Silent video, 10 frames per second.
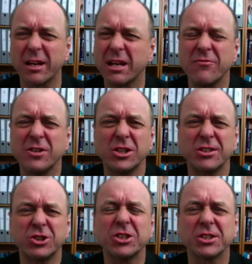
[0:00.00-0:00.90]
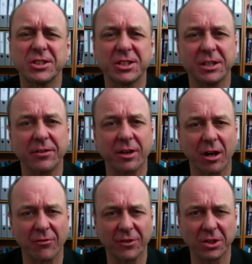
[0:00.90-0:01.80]
even just sit in the
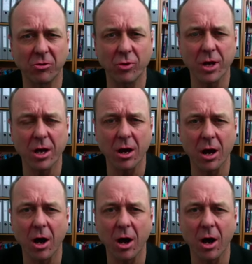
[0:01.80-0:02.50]
cafeteria